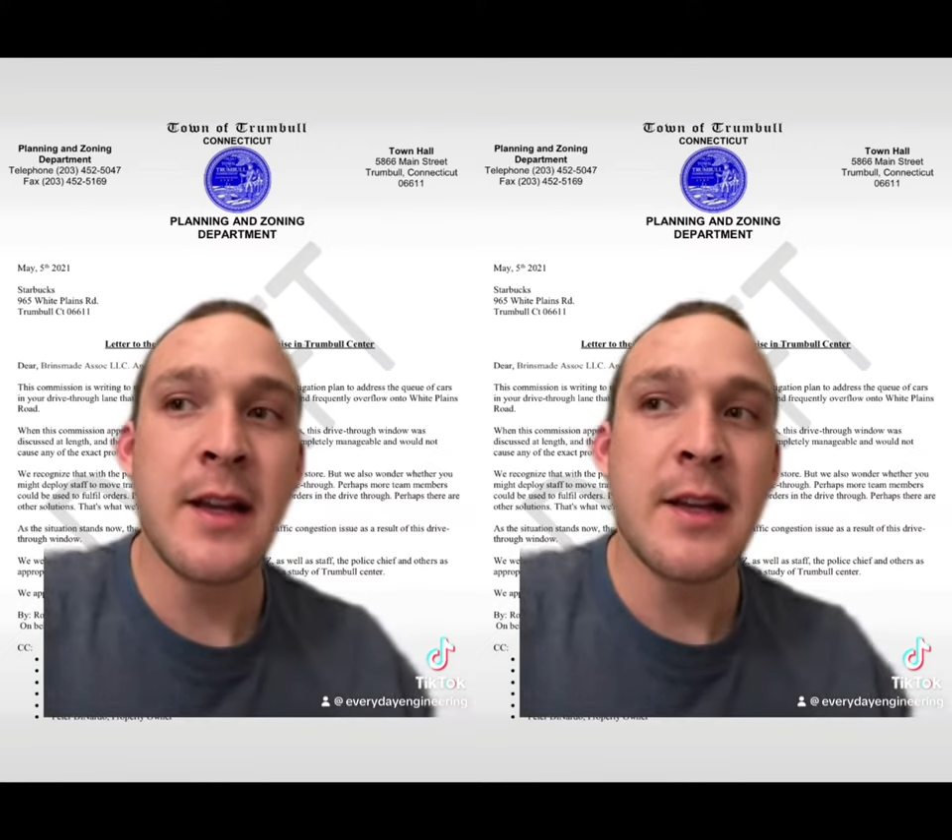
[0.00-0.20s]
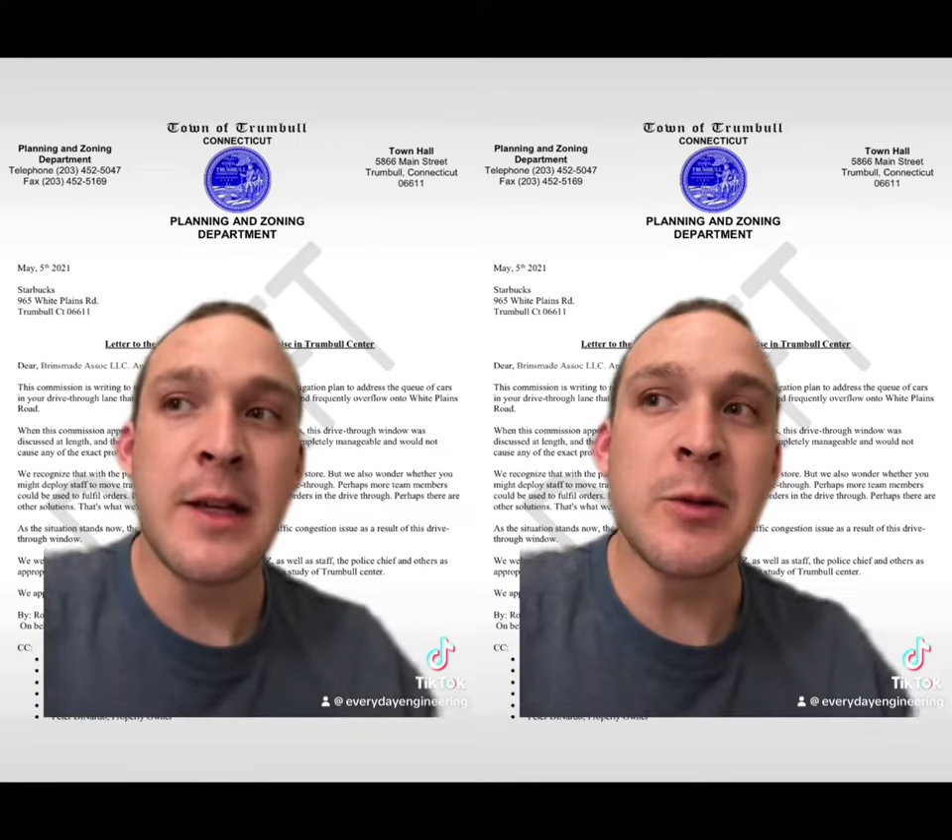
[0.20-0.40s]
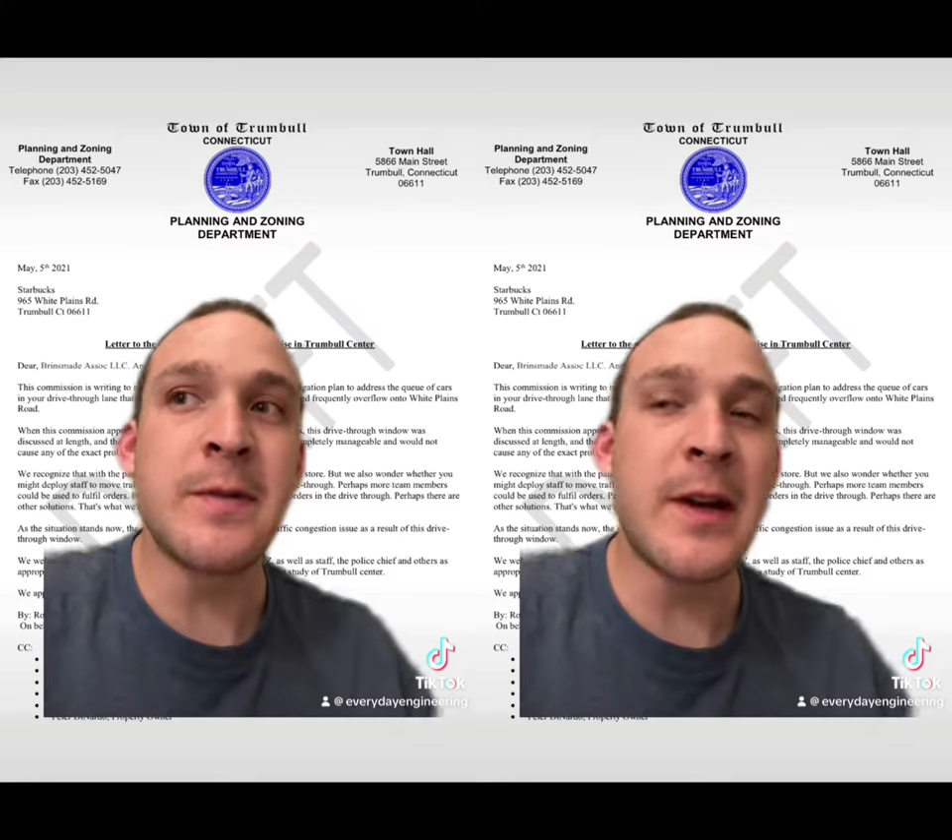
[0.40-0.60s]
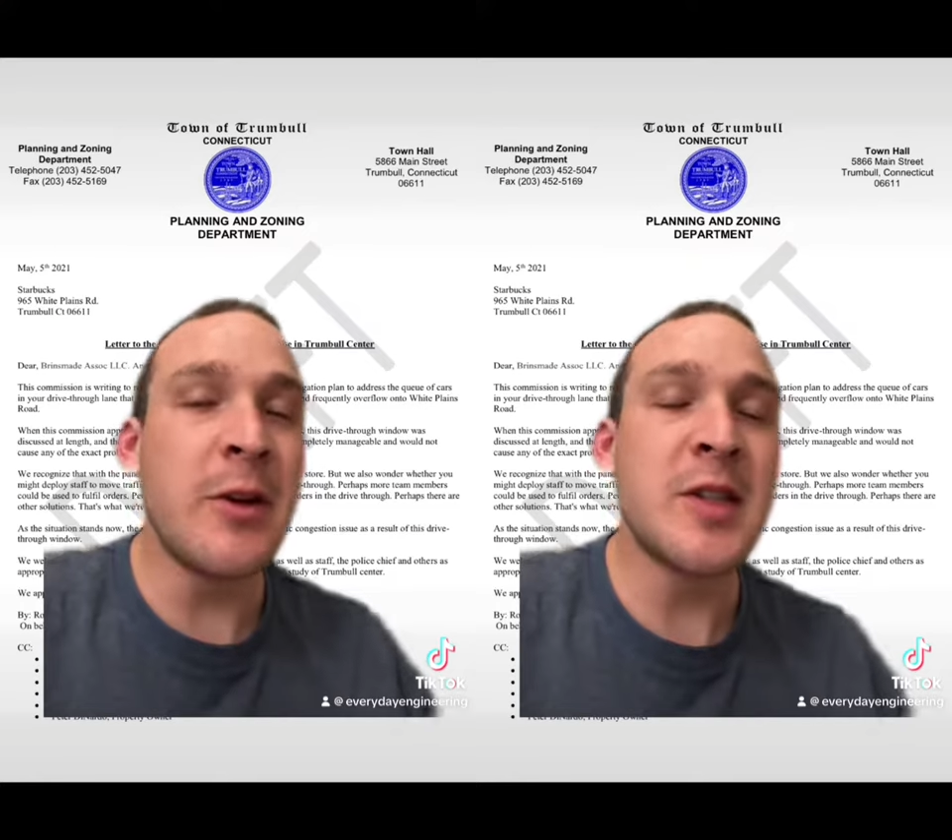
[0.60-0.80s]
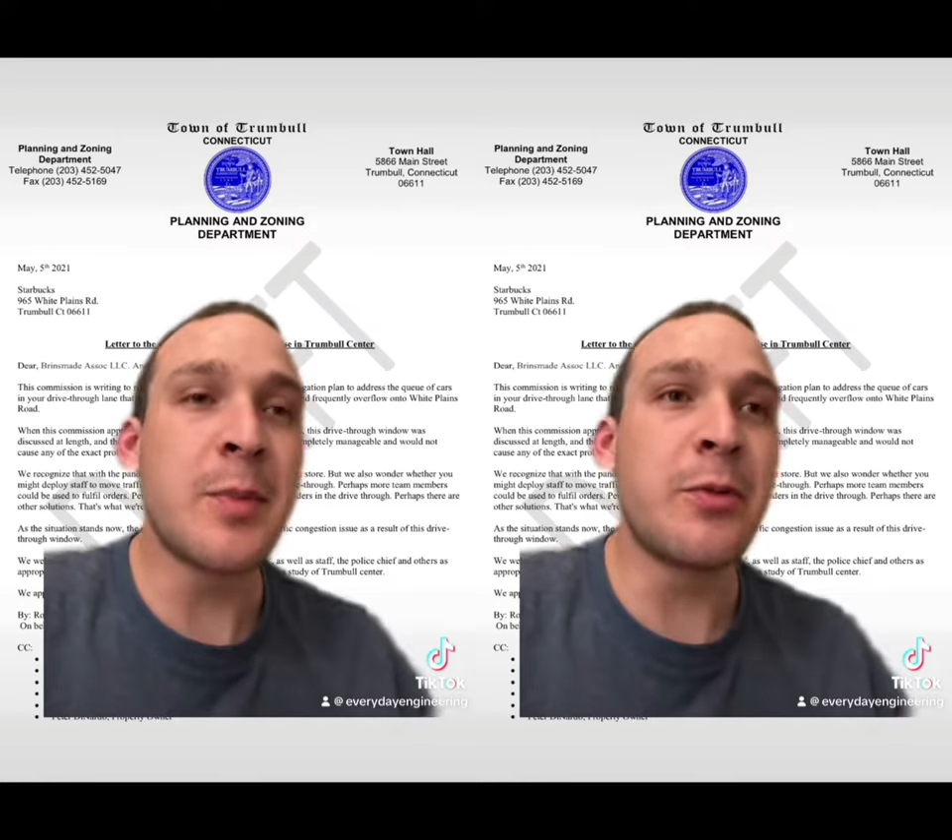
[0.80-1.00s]
he was very
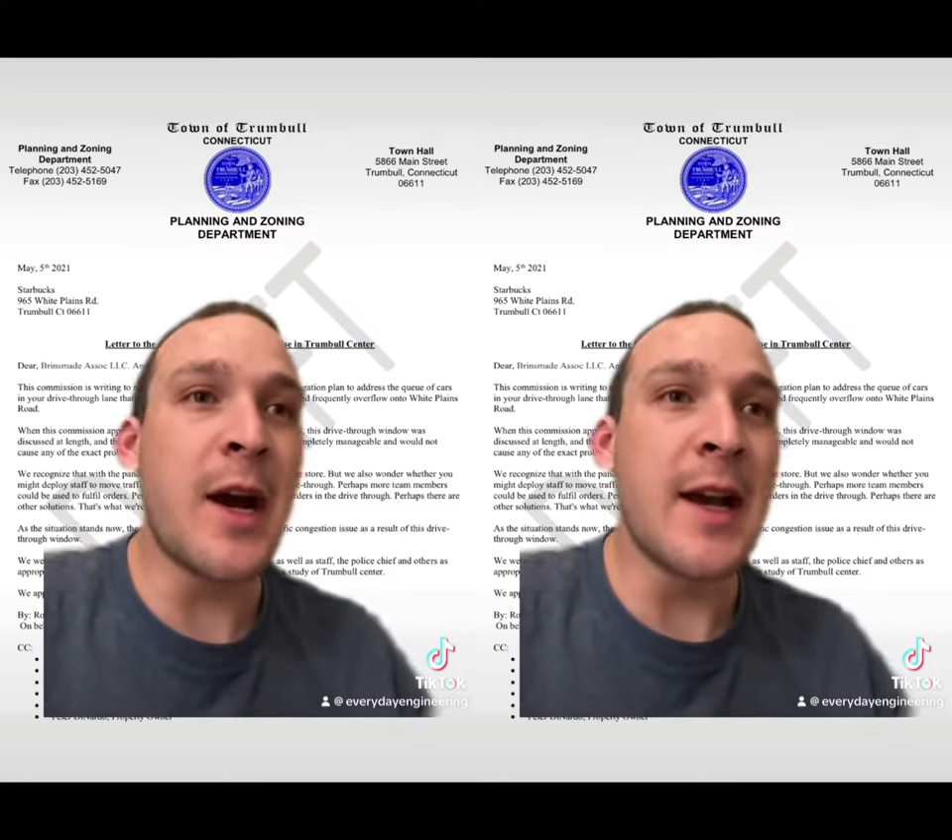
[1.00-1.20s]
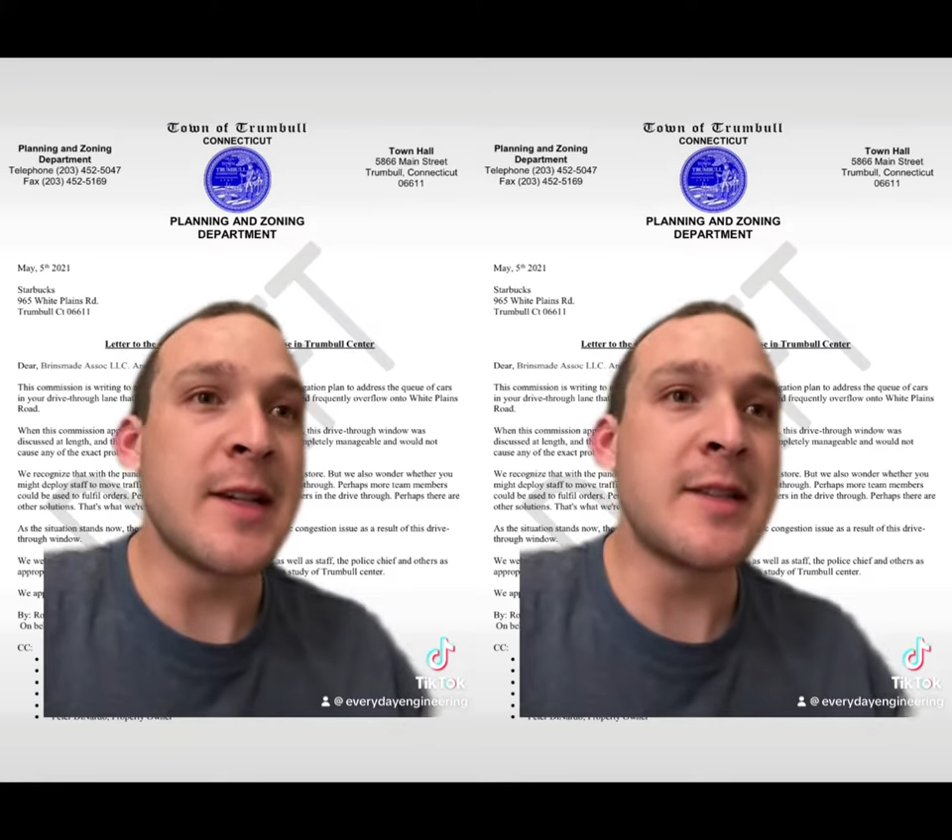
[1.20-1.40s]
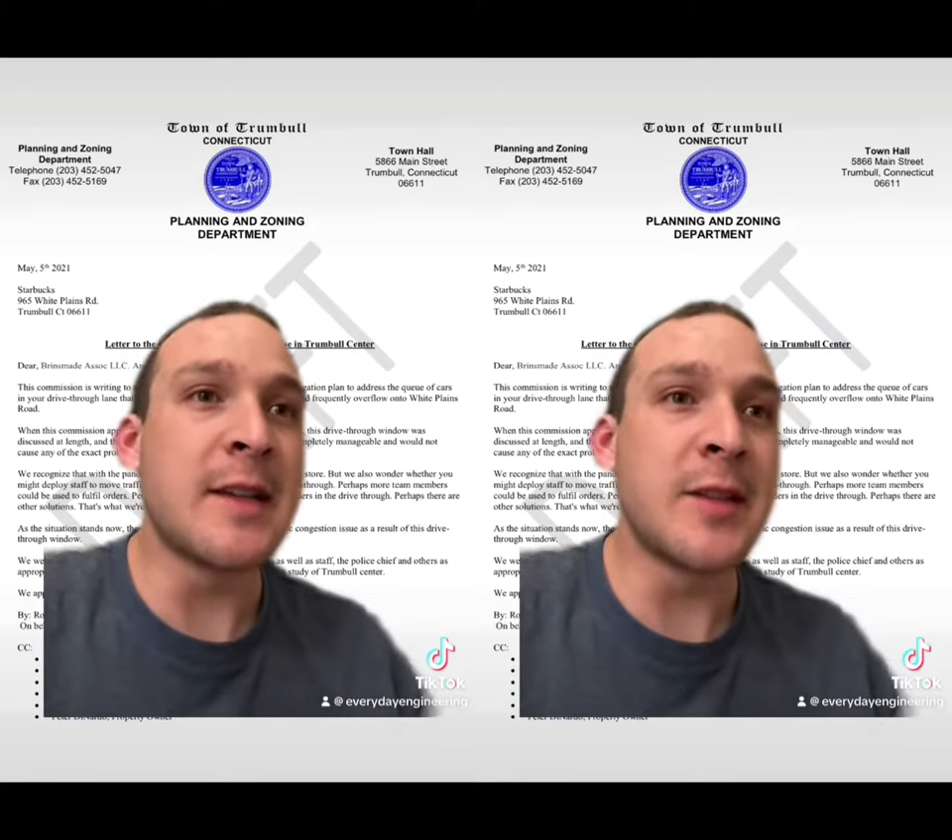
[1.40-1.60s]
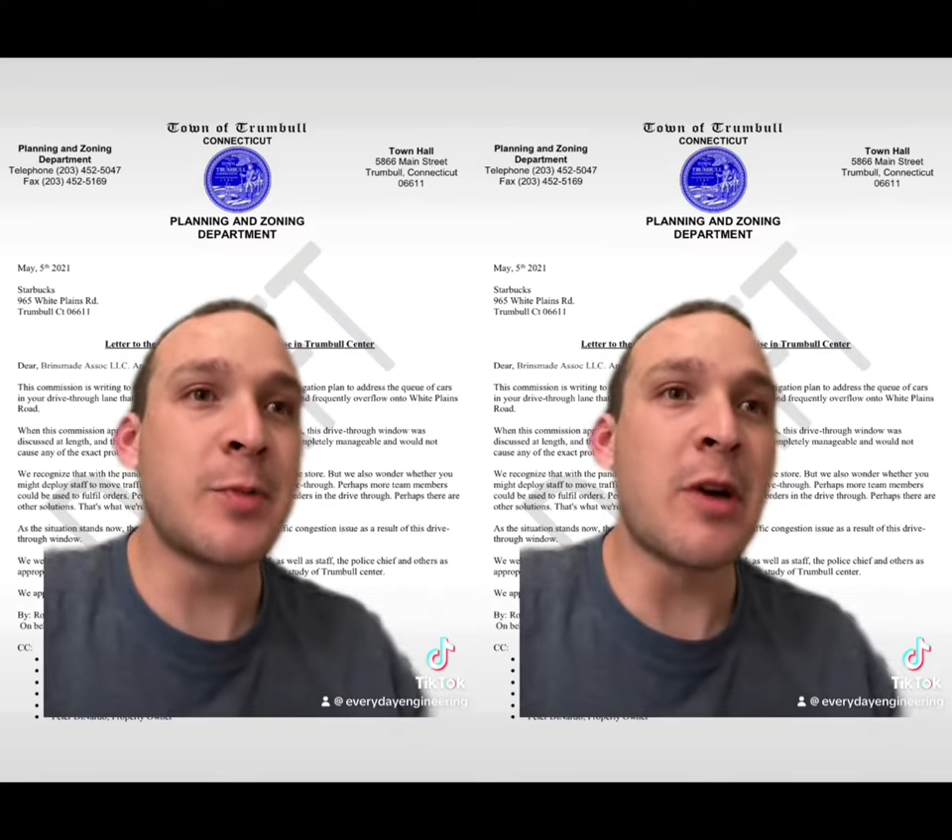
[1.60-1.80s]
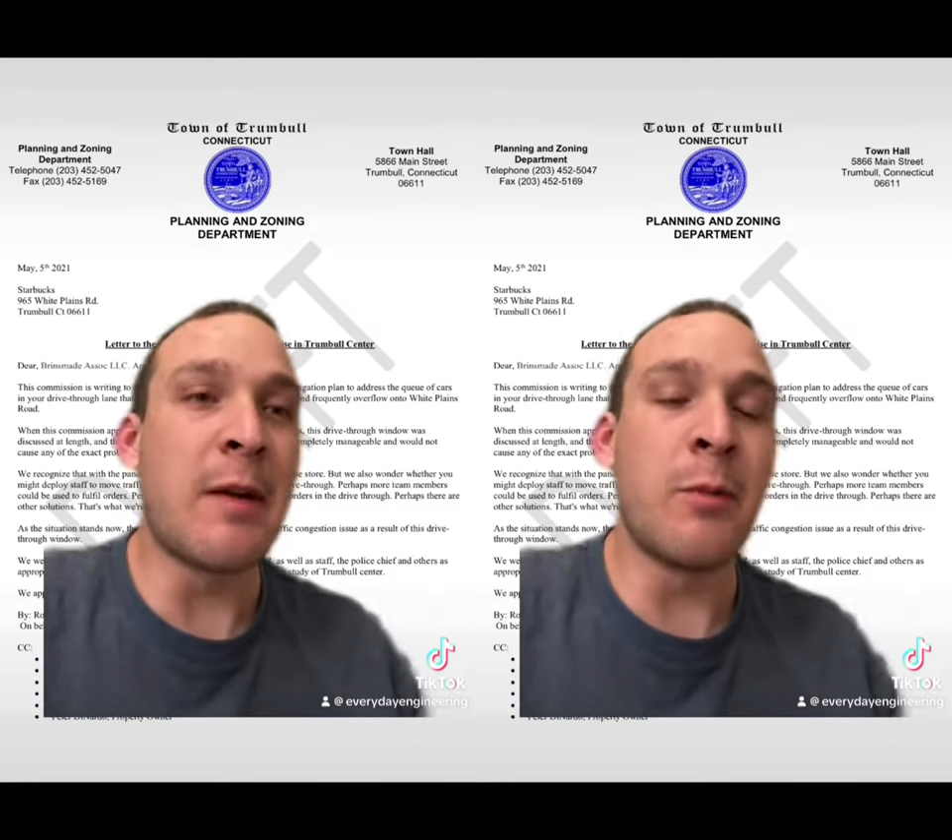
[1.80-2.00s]
surprised that this
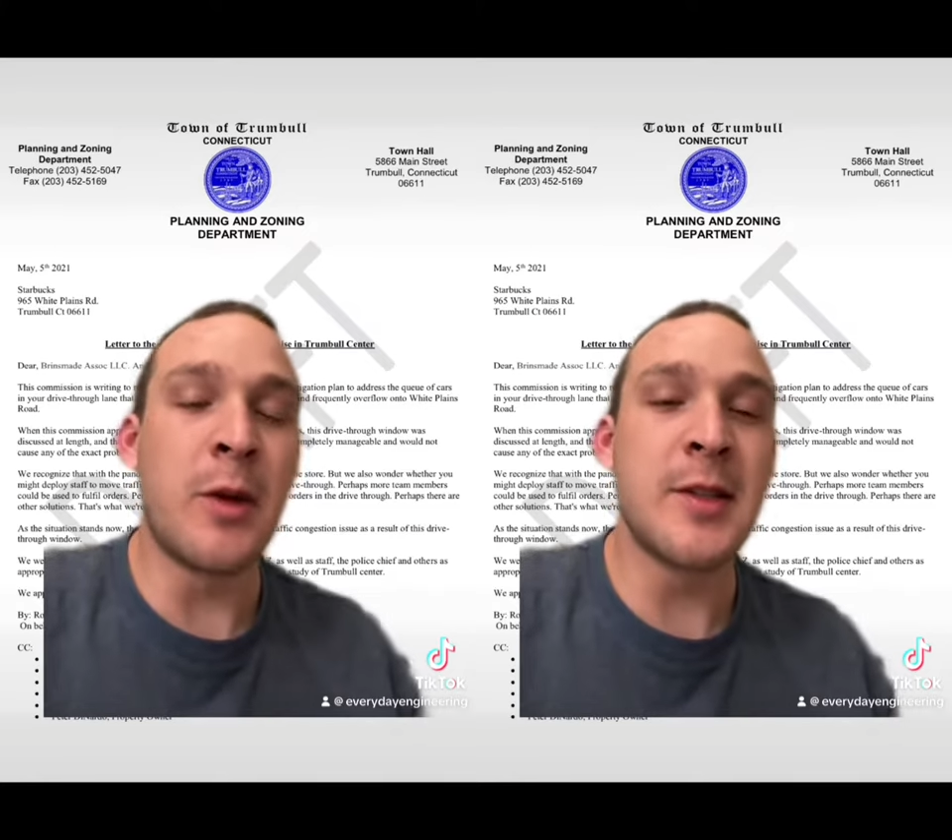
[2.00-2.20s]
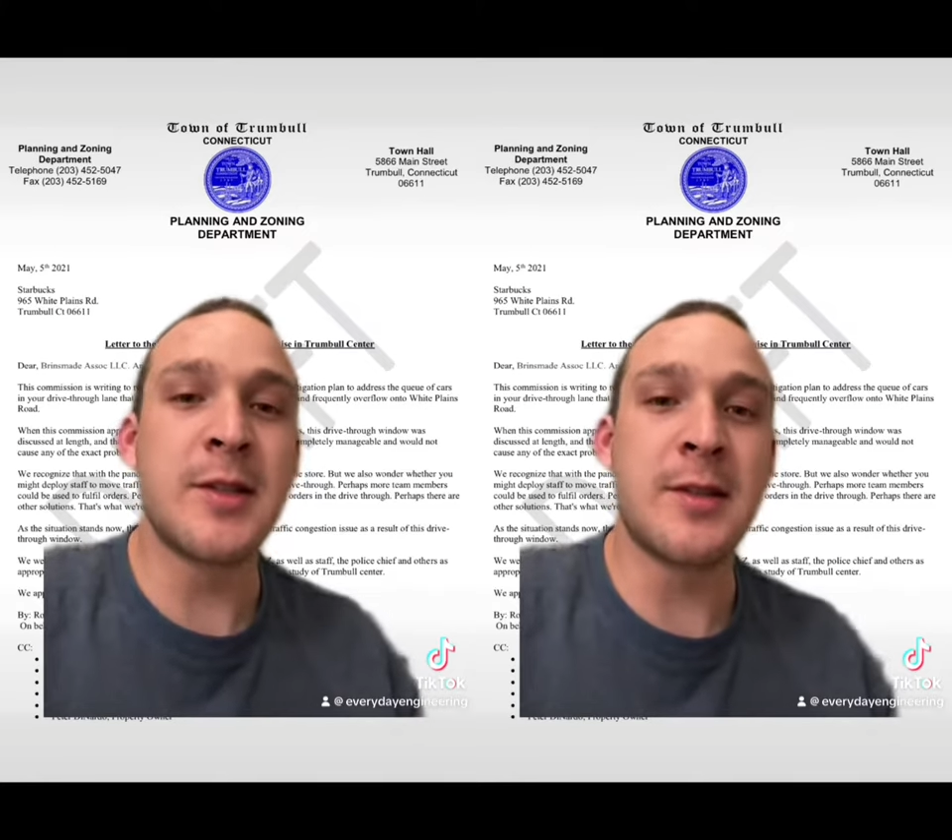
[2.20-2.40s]
problem was